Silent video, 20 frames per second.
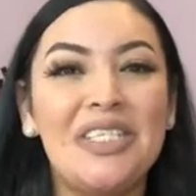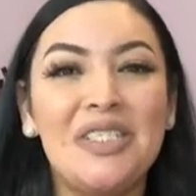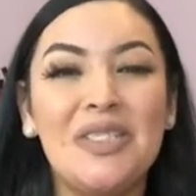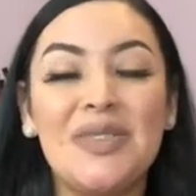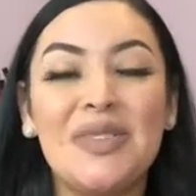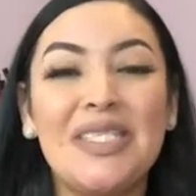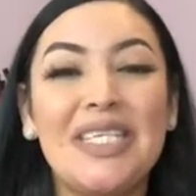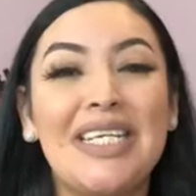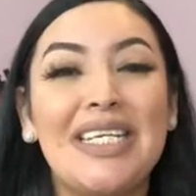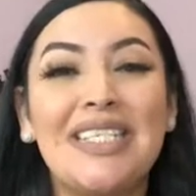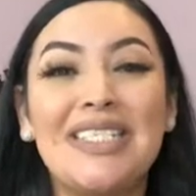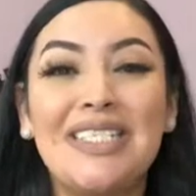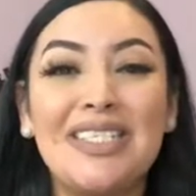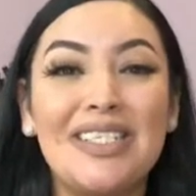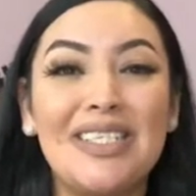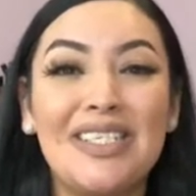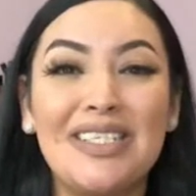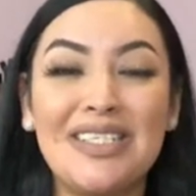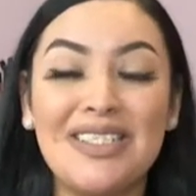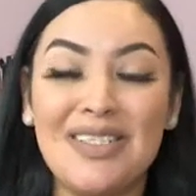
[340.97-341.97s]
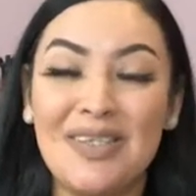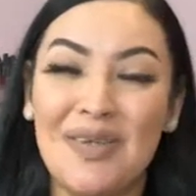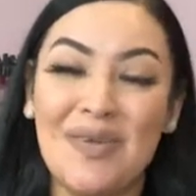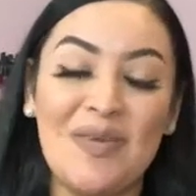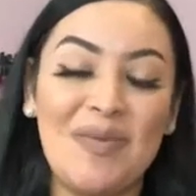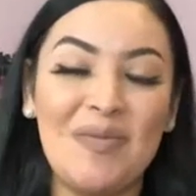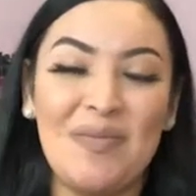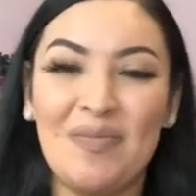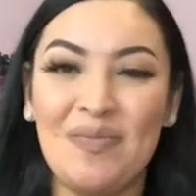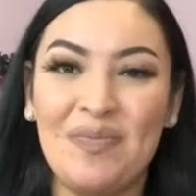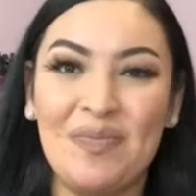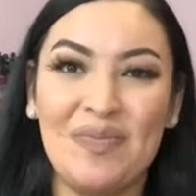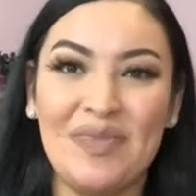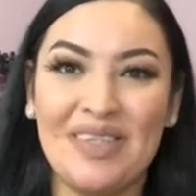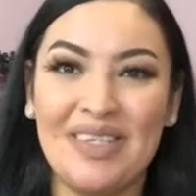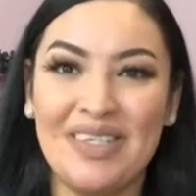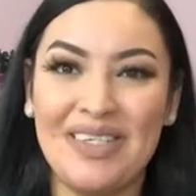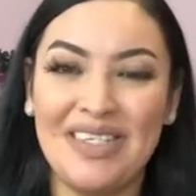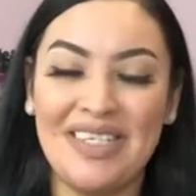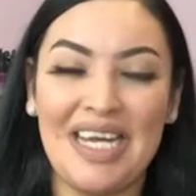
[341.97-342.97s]
She was like, it's just, you know,
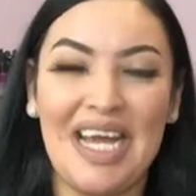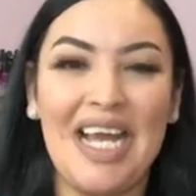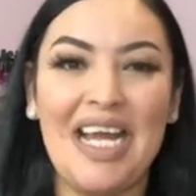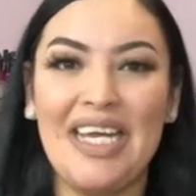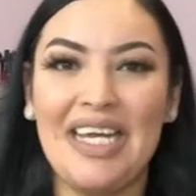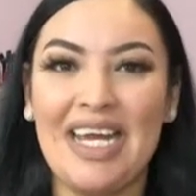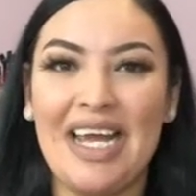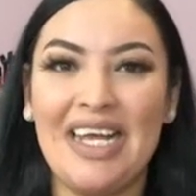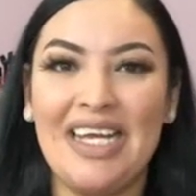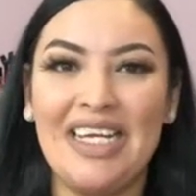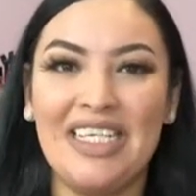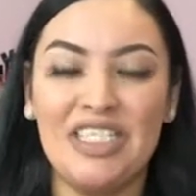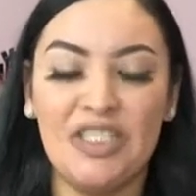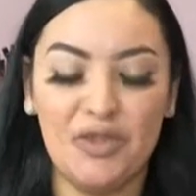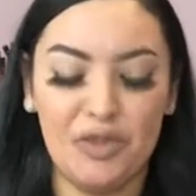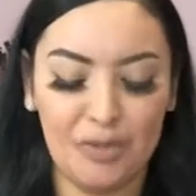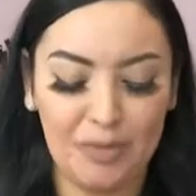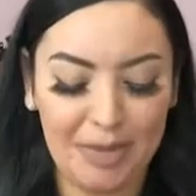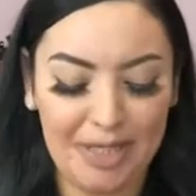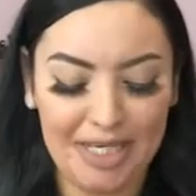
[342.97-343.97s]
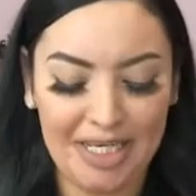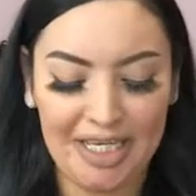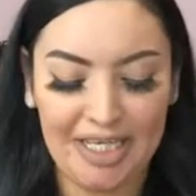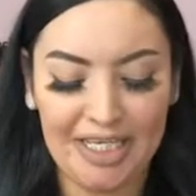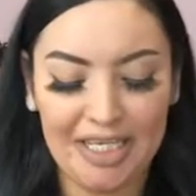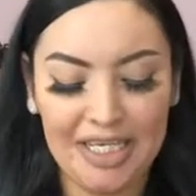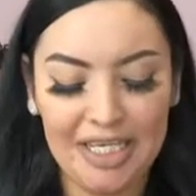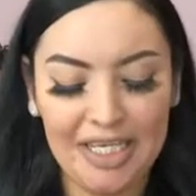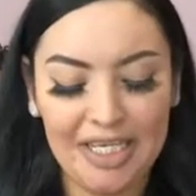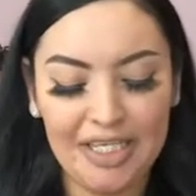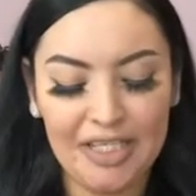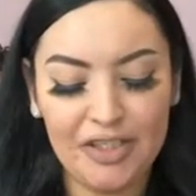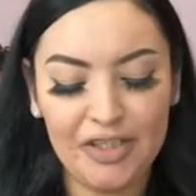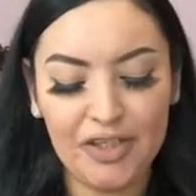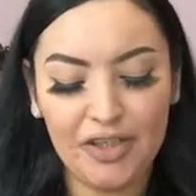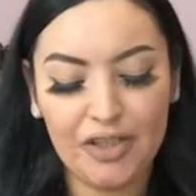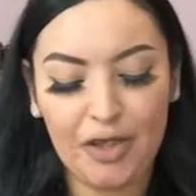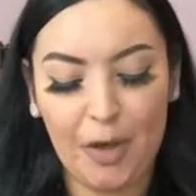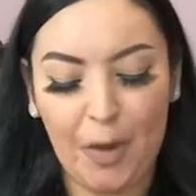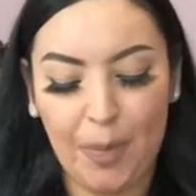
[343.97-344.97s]
I guess she was playing.
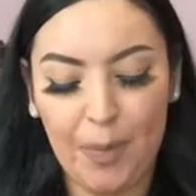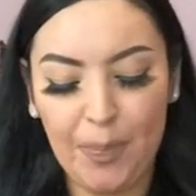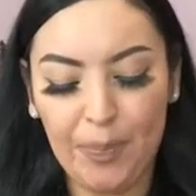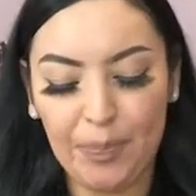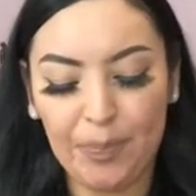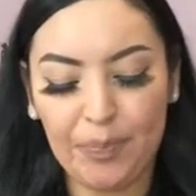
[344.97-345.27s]
So